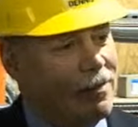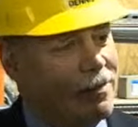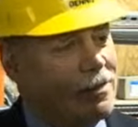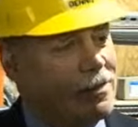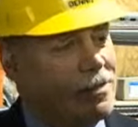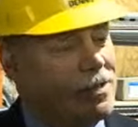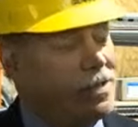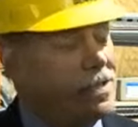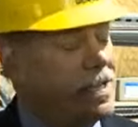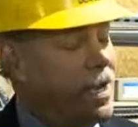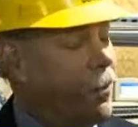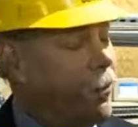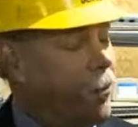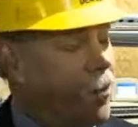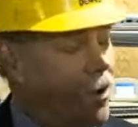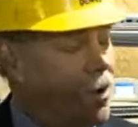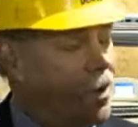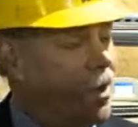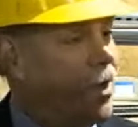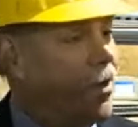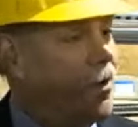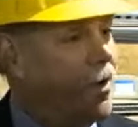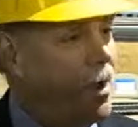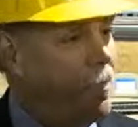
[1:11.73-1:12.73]
since I
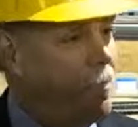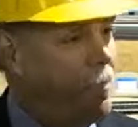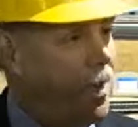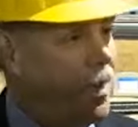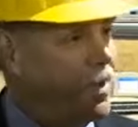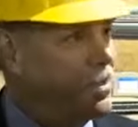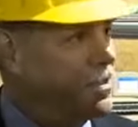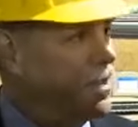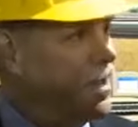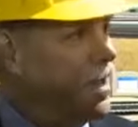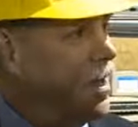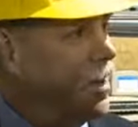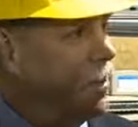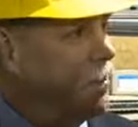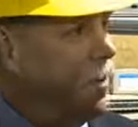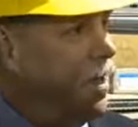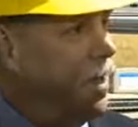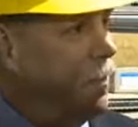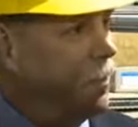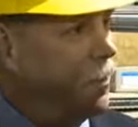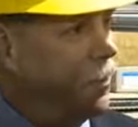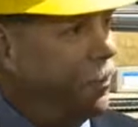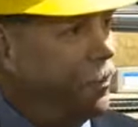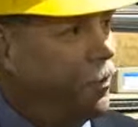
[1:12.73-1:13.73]
work here, I pass a lot of
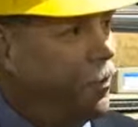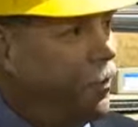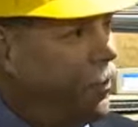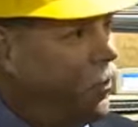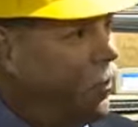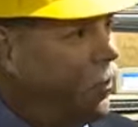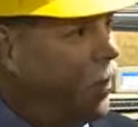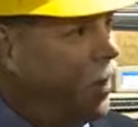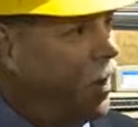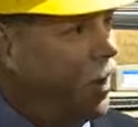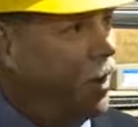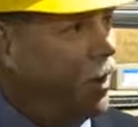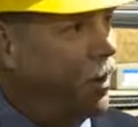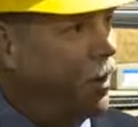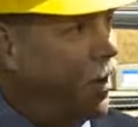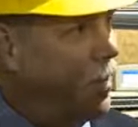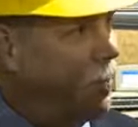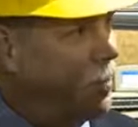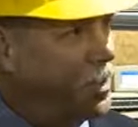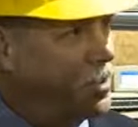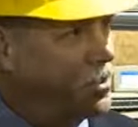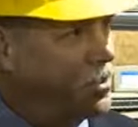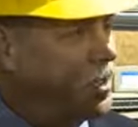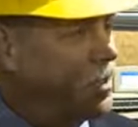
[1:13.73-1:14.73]
people who are
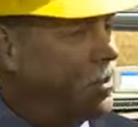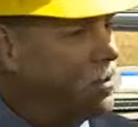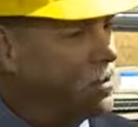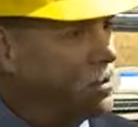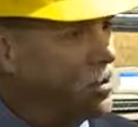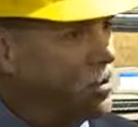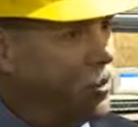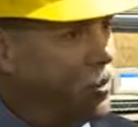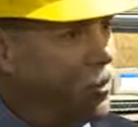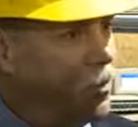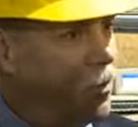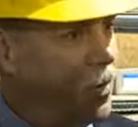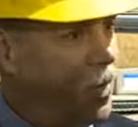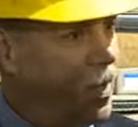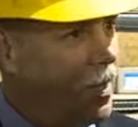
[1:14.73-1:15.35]
coming to see the zoo,